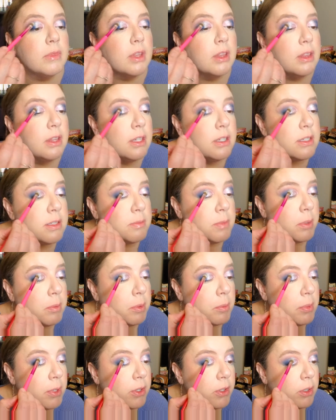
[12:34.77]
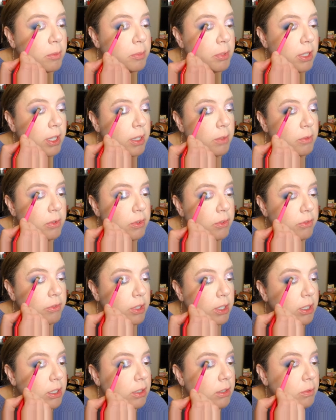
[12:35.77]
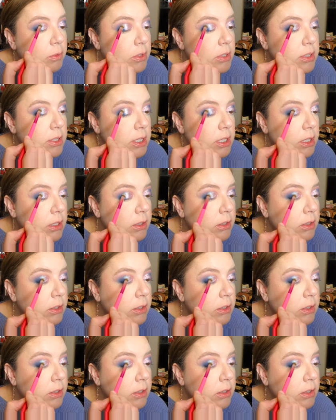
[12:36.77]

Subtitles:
This may be better applied with a finger, we'll see.